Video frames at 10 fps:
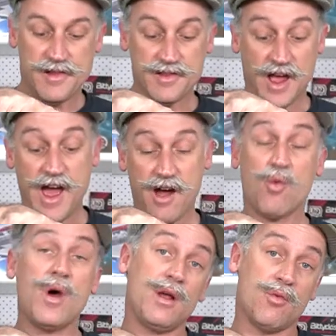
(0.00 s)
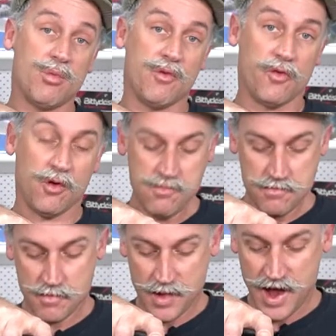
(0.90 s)
to how well it will perform,
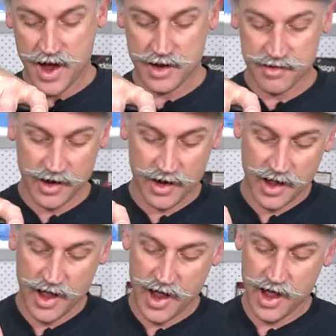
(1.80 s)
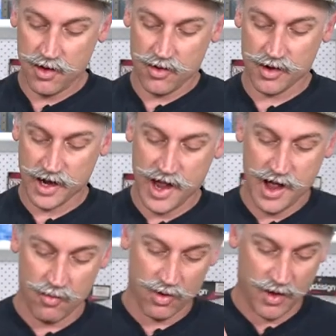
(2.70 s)
and indeed how long the
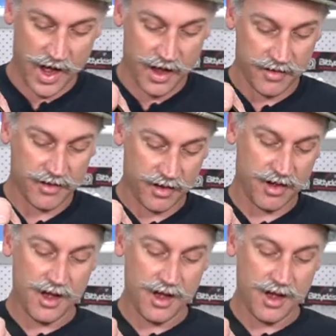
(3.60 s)
car will last.